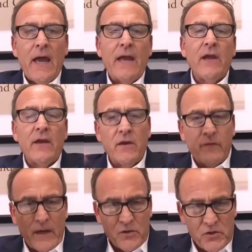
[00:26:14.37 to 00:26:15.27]
and yet you've
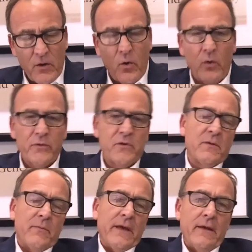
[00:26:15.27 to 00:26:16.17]
got shareholders
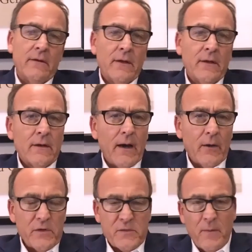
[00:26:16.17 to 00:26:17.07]
to be
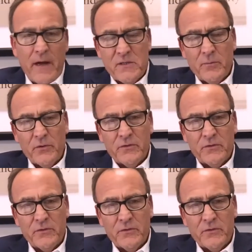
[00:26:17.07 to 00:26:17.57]
responsible